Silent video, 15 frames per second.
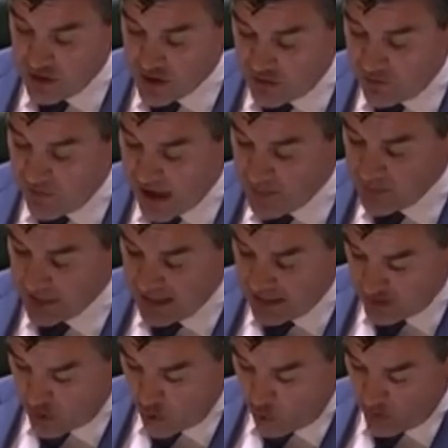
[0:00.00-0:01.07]
This family
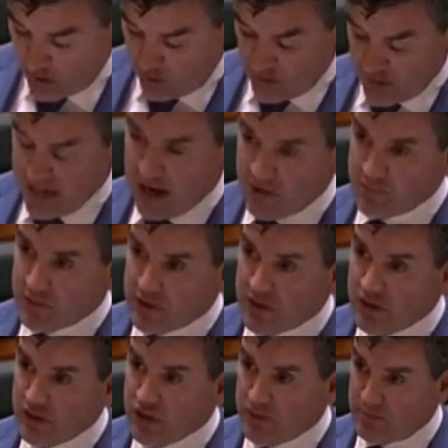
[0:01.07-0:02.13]
is calling on the
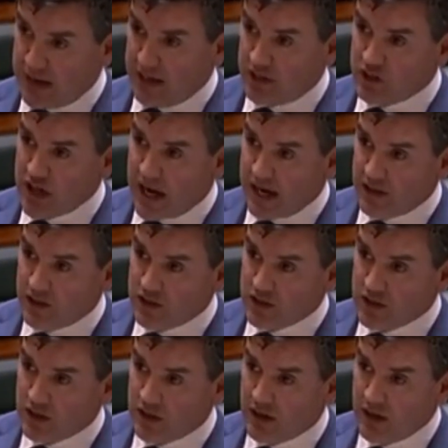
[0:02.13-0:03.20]
government to make
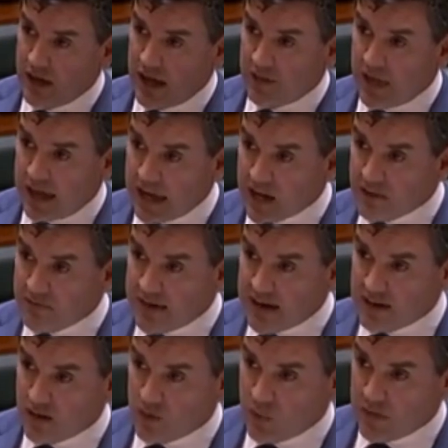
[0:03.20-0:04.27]
change, and they get
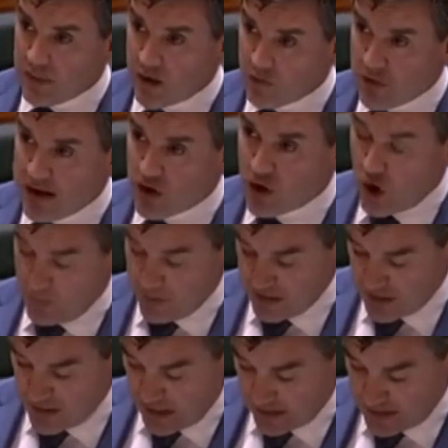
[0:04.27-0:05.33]
offended when they read
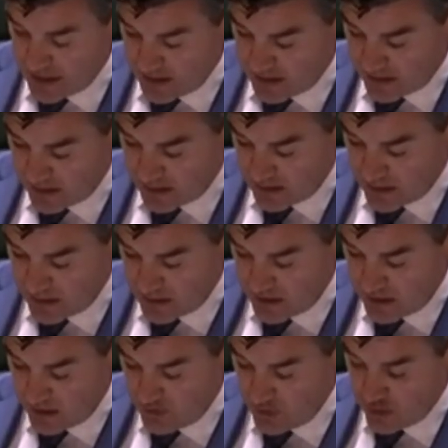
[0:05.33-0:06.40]
comments like this.
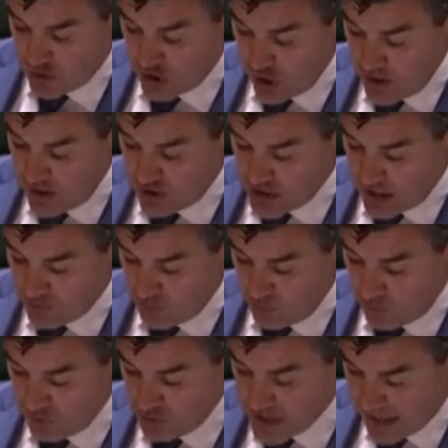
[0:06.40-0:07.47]
The Attorney
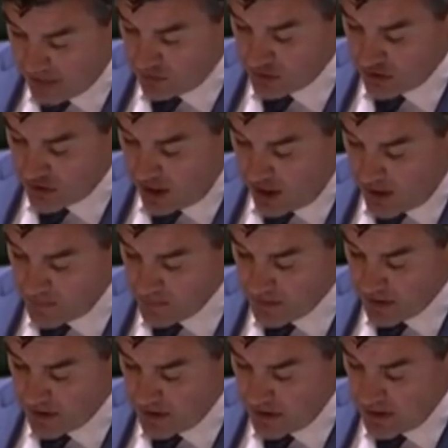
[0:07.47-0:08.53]
General, Jacqueline
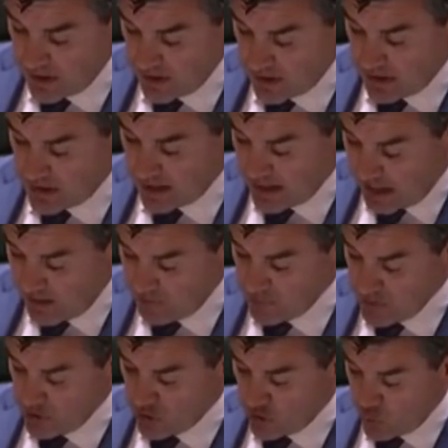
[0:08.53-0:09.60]
Symes, said the
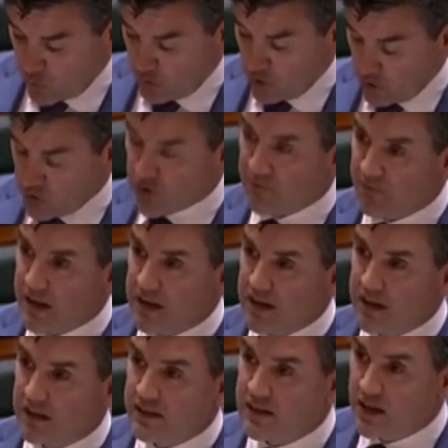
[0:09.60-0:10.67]
government took youth
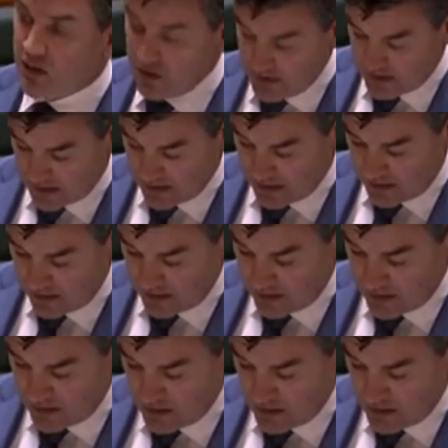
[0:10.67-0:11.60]
offending seriously.